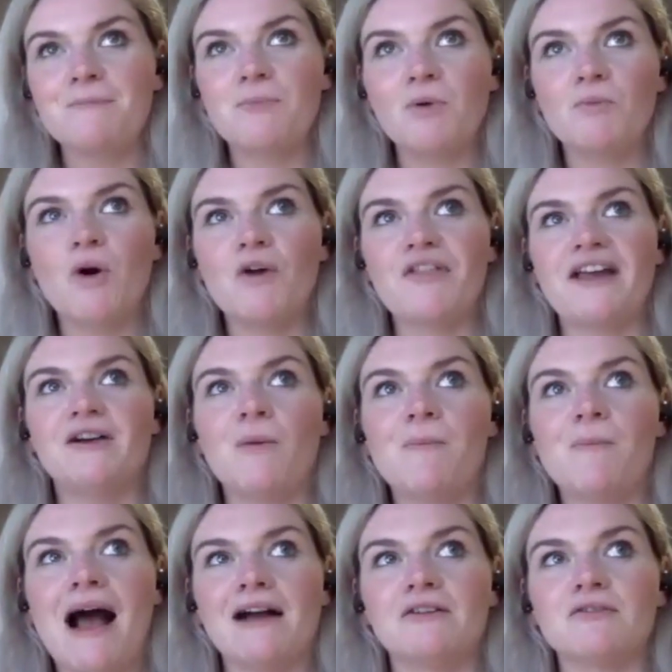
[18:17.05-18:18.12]
But what they
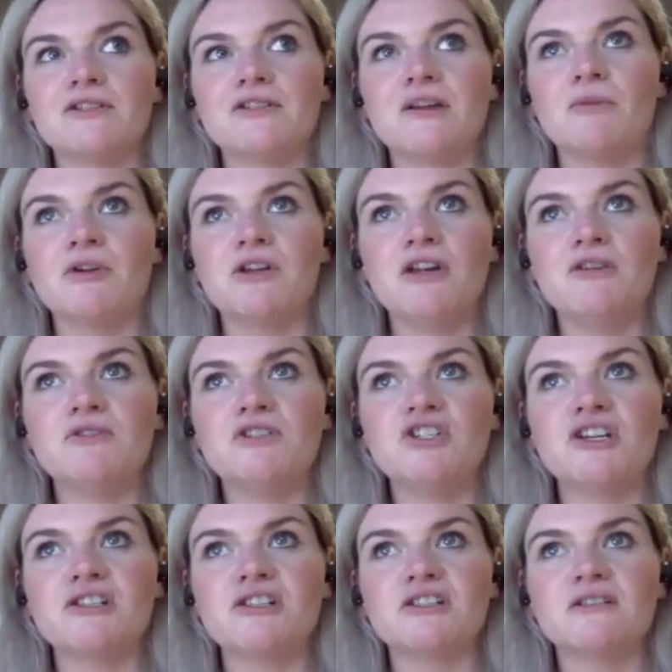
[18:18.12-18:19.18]
got back was someone who was
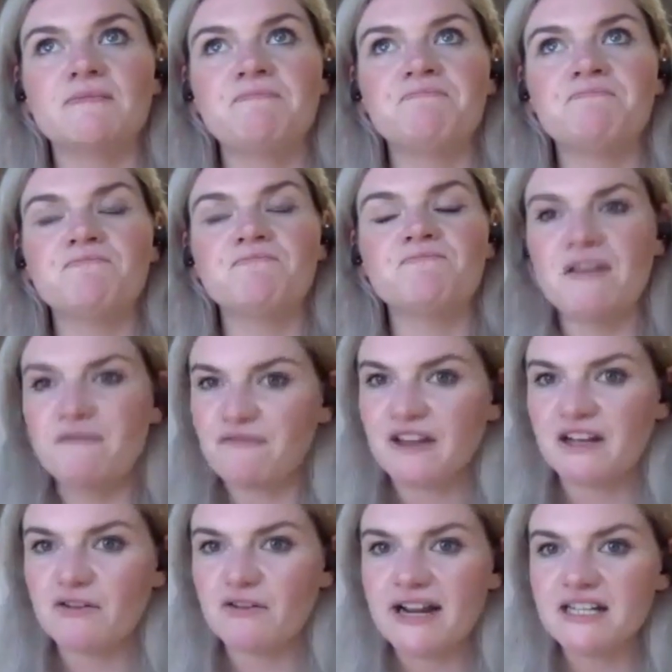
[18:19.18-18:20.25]
just
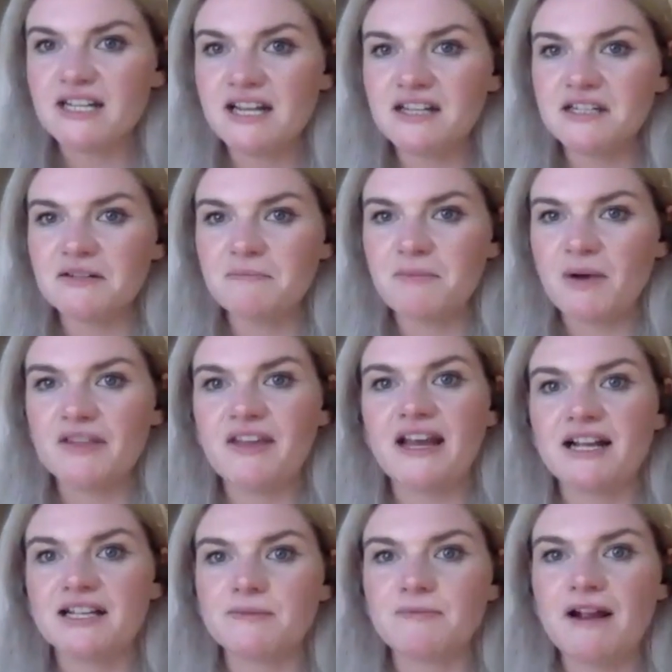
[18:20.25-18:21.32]
invigorated by the
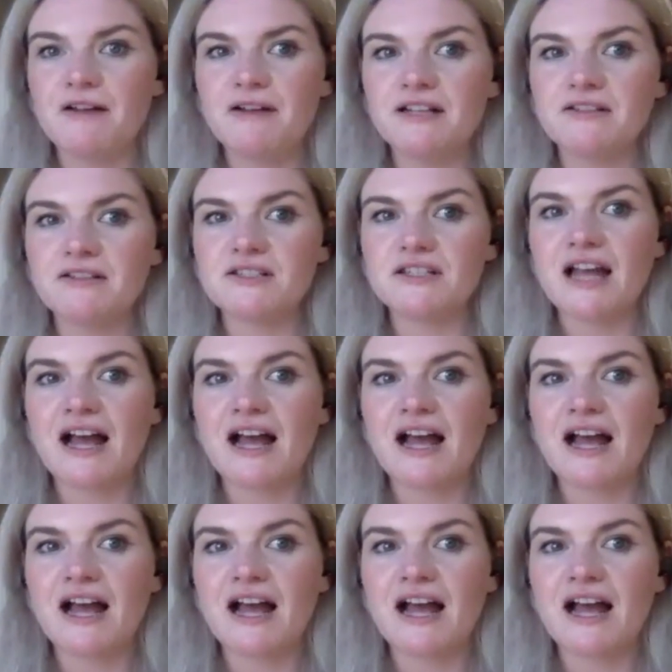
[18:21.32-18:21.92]
experience.